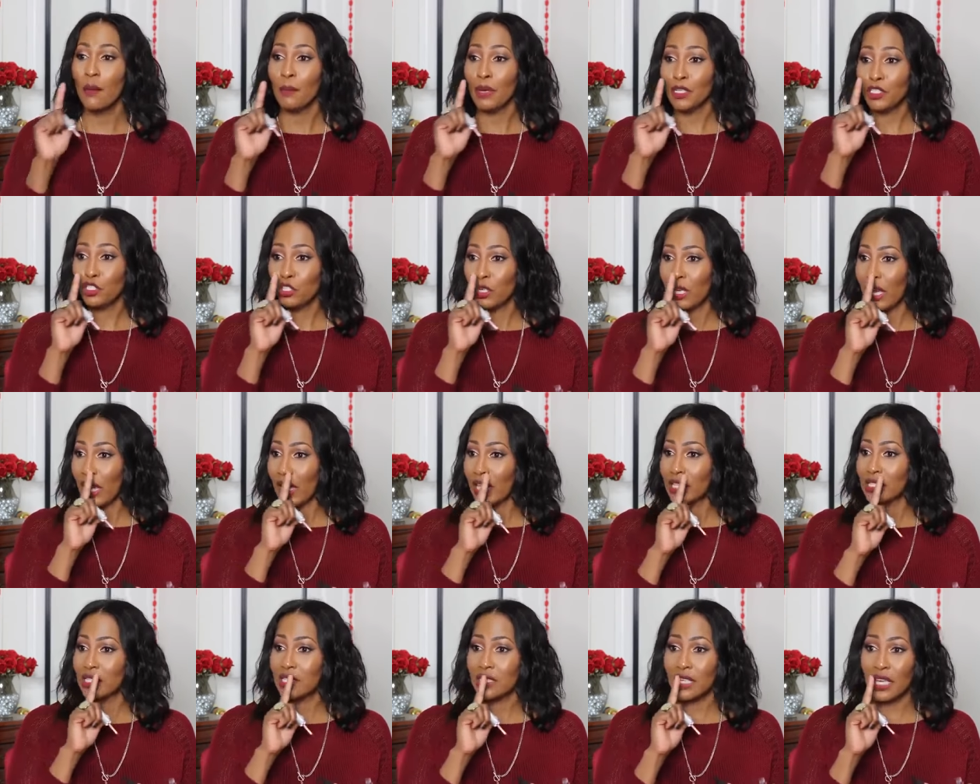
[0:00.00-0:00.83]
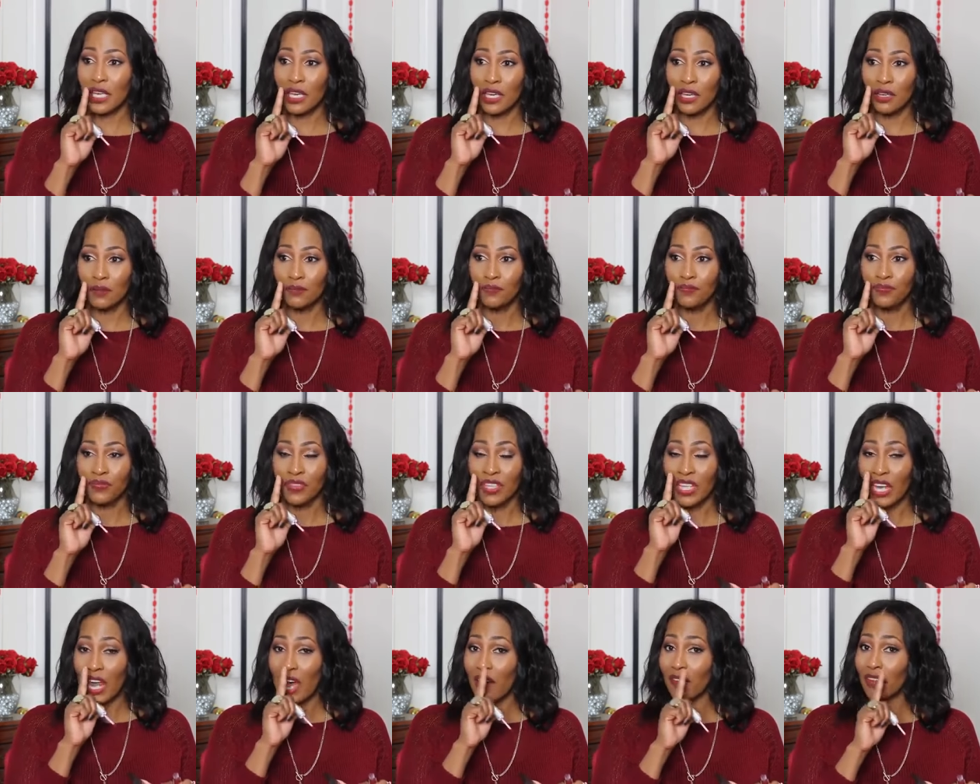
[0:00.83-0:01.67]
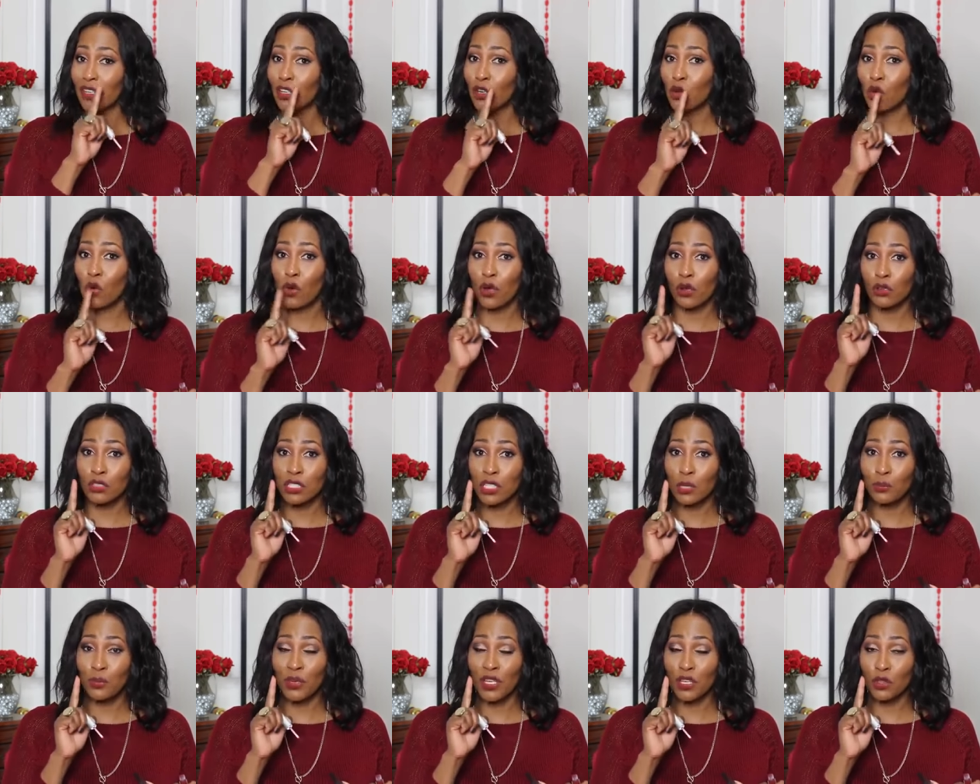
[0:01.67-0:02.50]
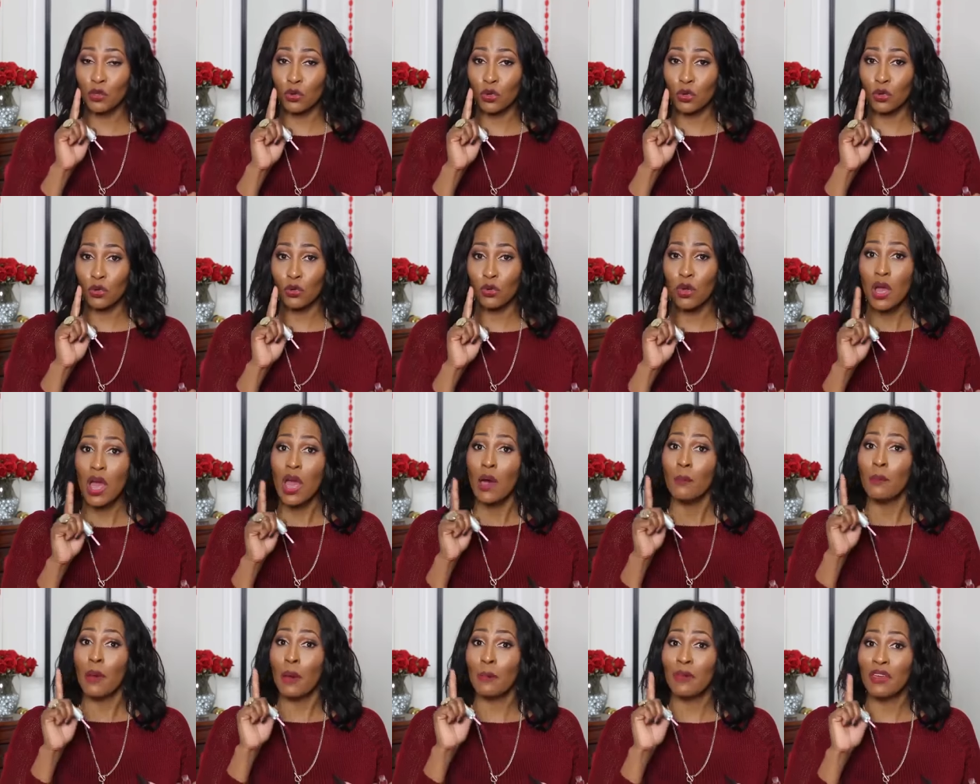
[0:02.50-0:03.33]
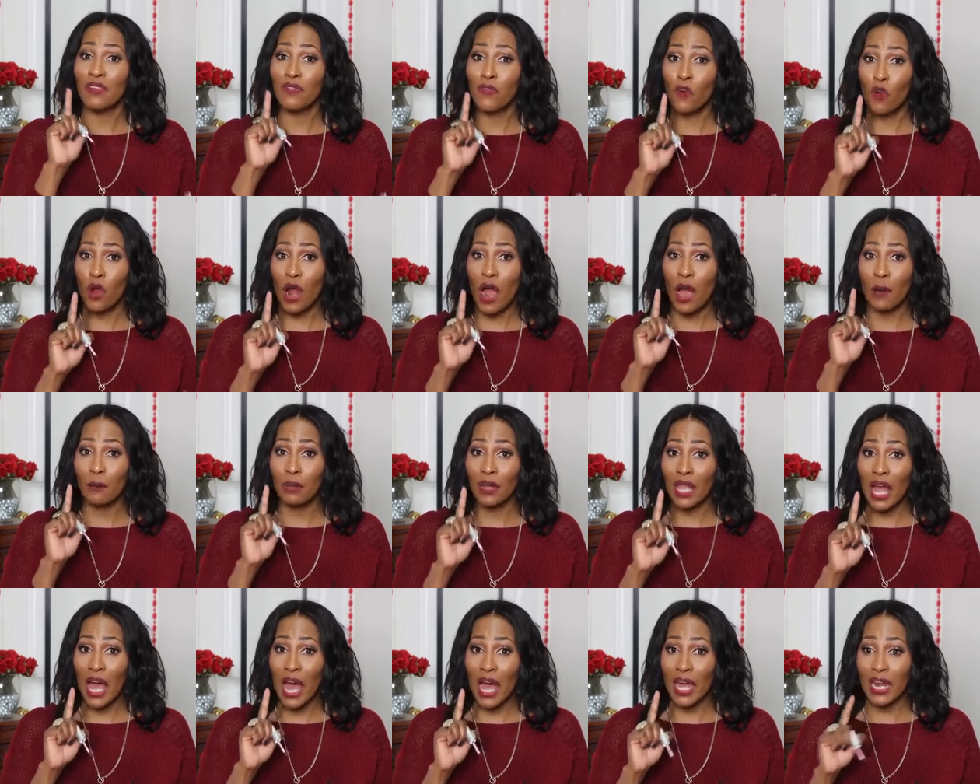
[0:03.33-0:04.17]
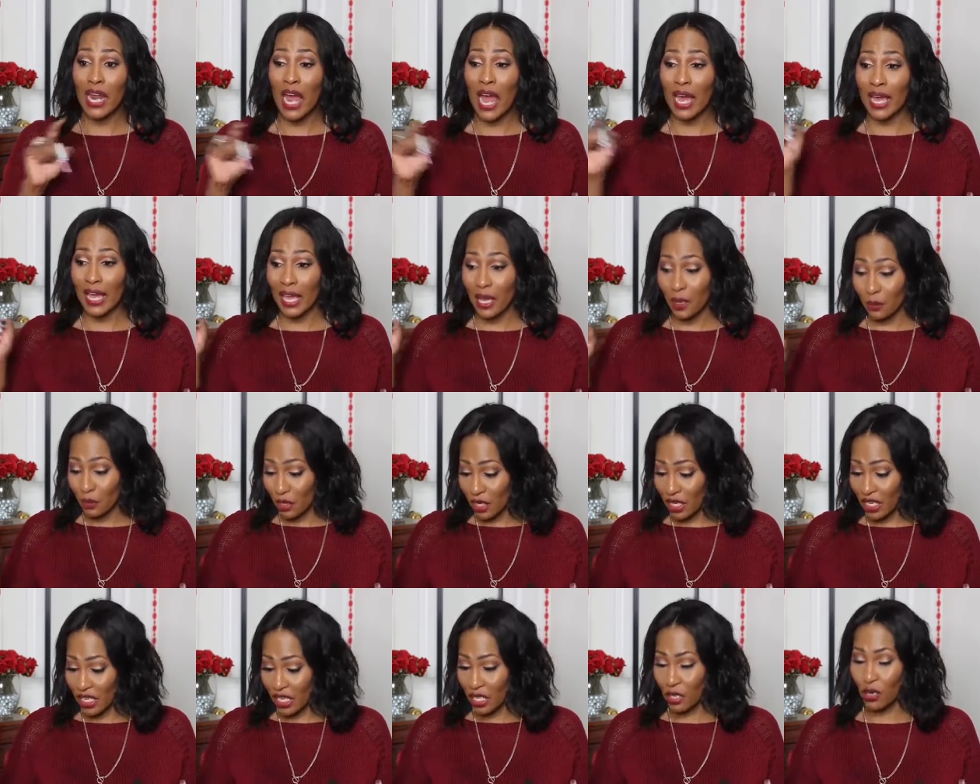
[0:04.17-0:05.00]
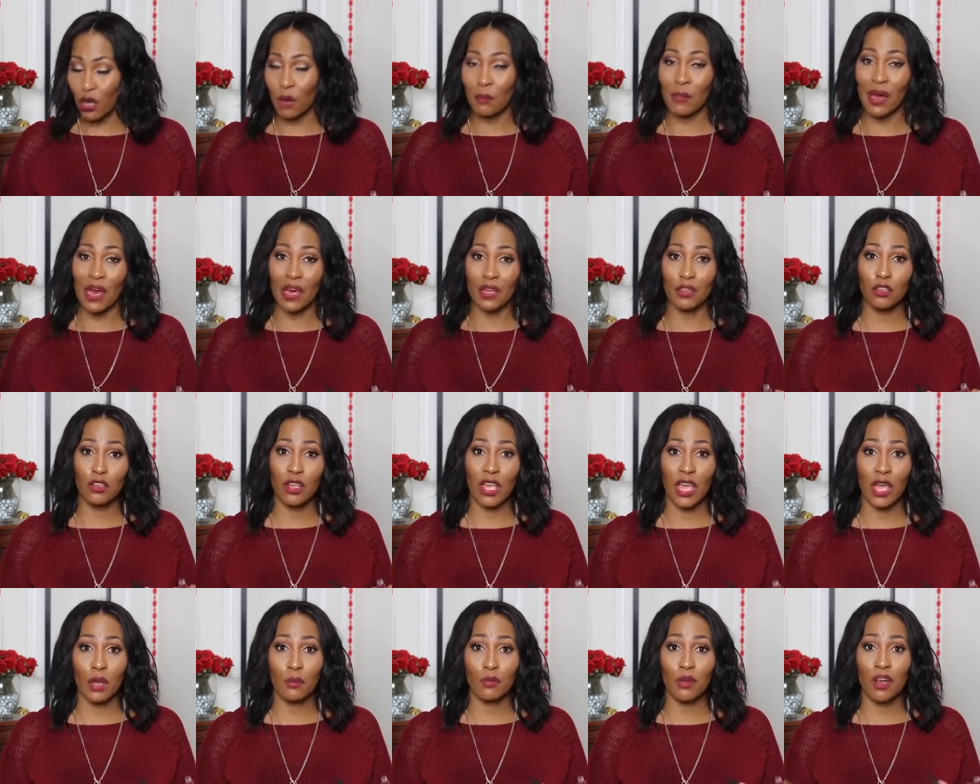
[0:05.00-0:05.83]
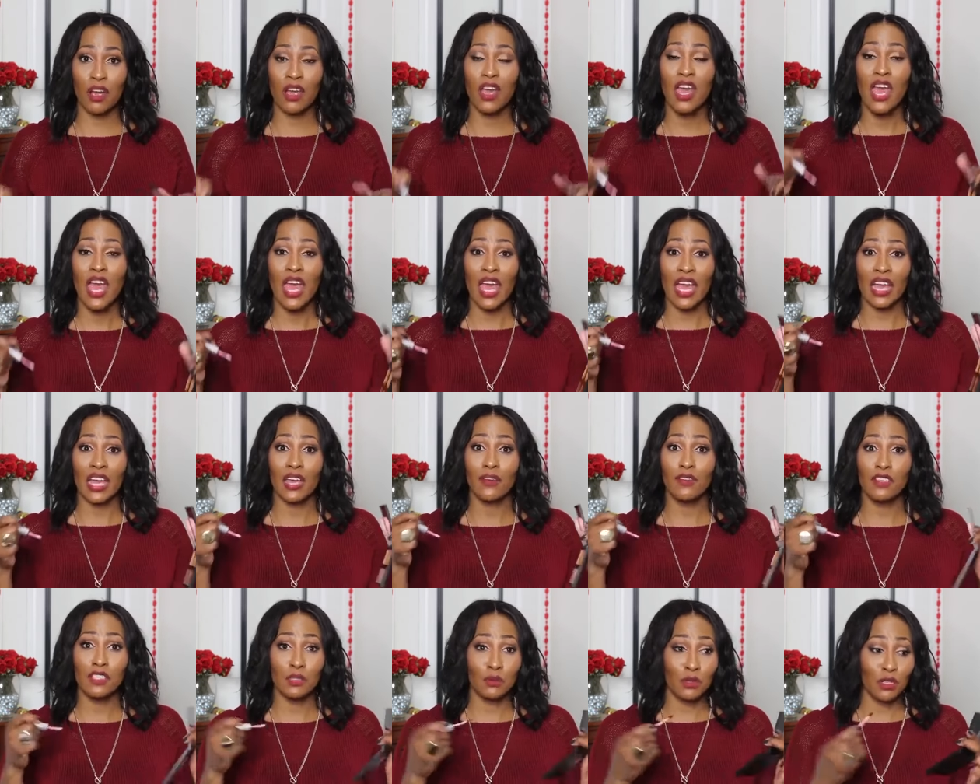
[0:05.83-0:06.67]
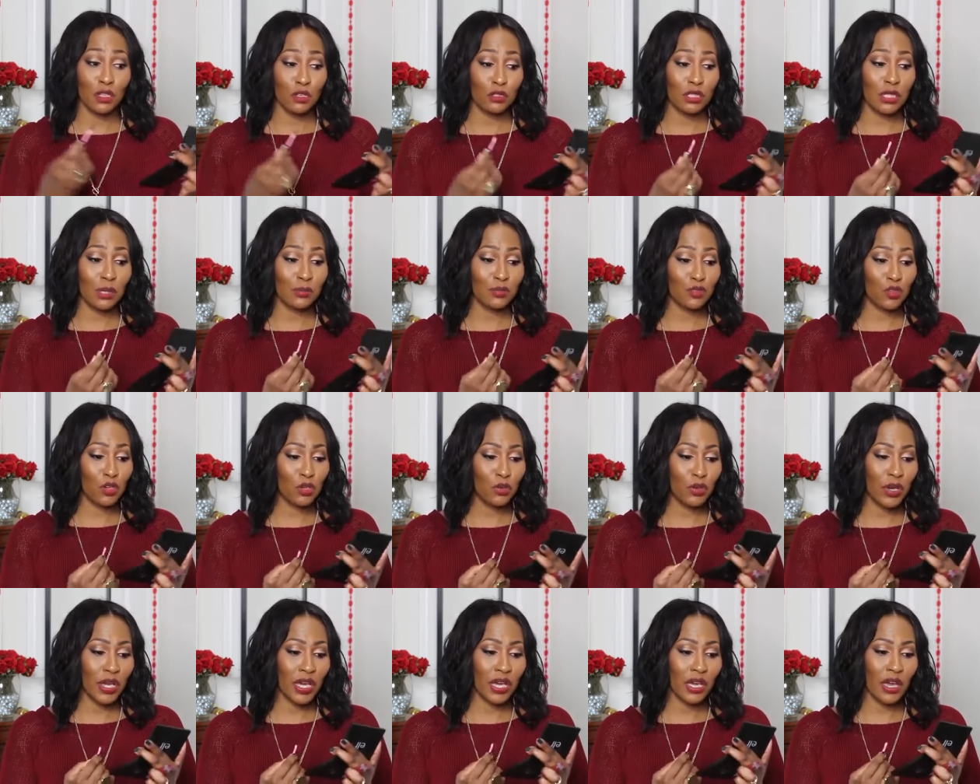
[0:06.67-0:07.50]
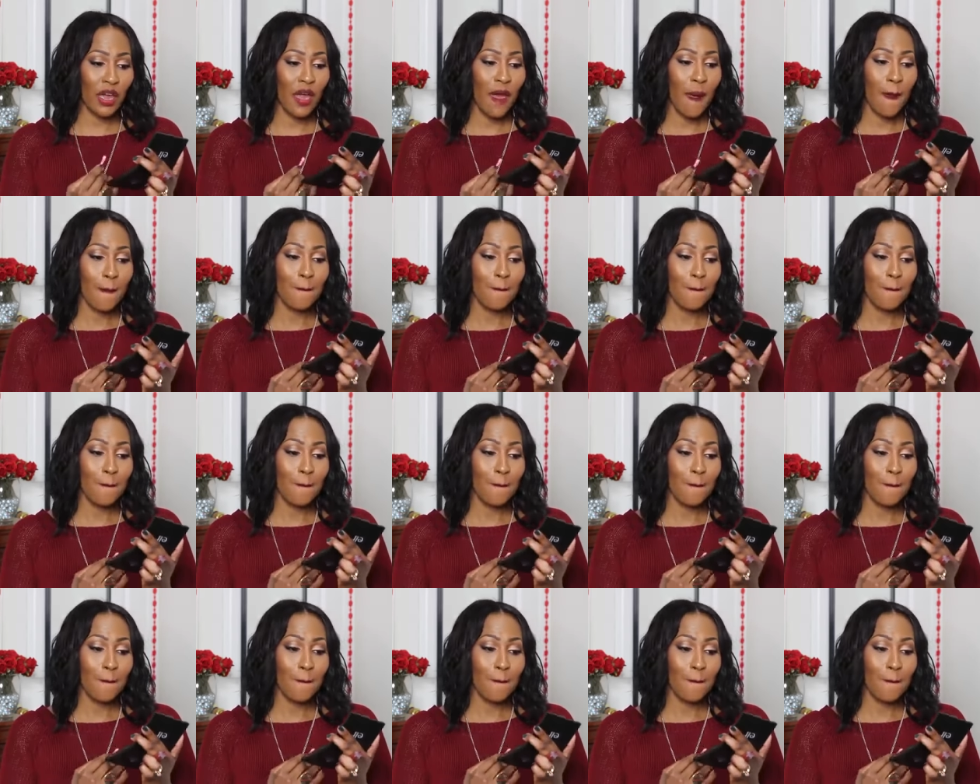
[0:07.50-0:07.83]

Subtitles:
But you can see that I have a little oil seeping through. But before I blot, I am going to get on my other camera and give you some close-ups real quick.